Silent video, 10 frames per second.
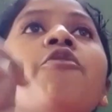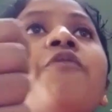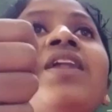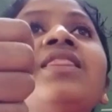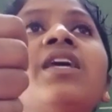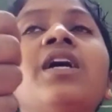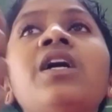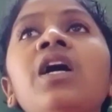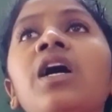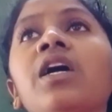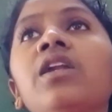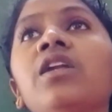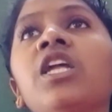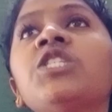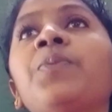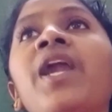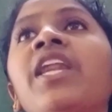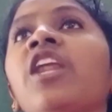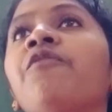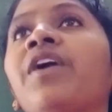when the
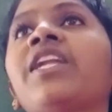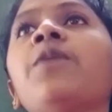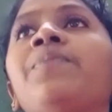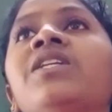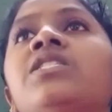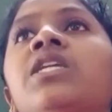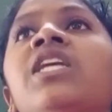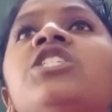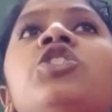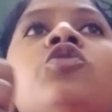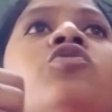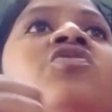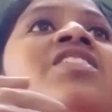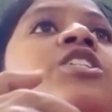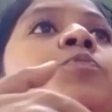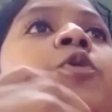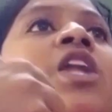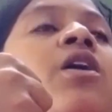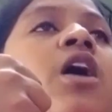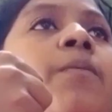respiratory infected person is used the
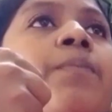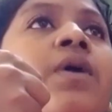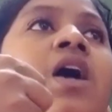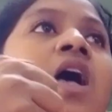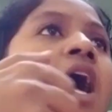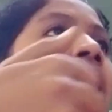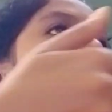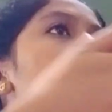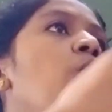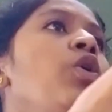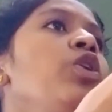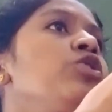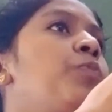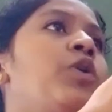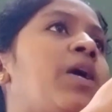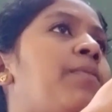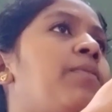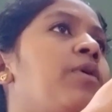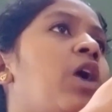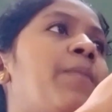sputum cup. I shown you sputum
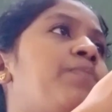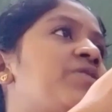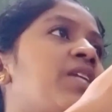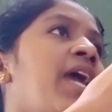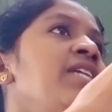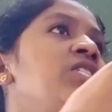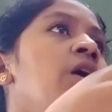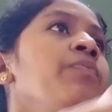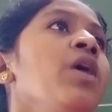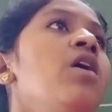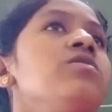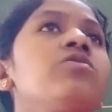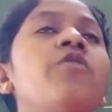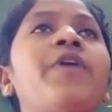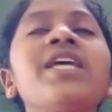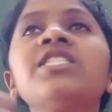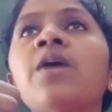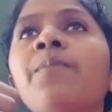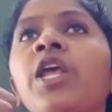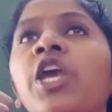cups, right? So for
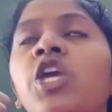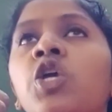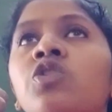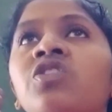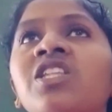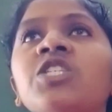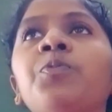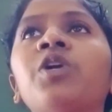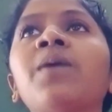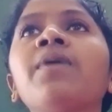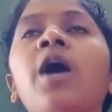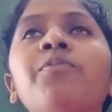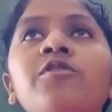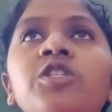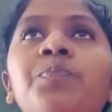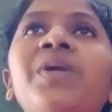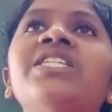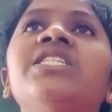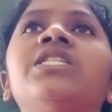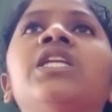example, he used the sputum cup to
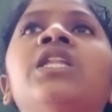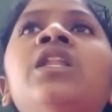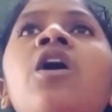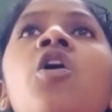spit it in.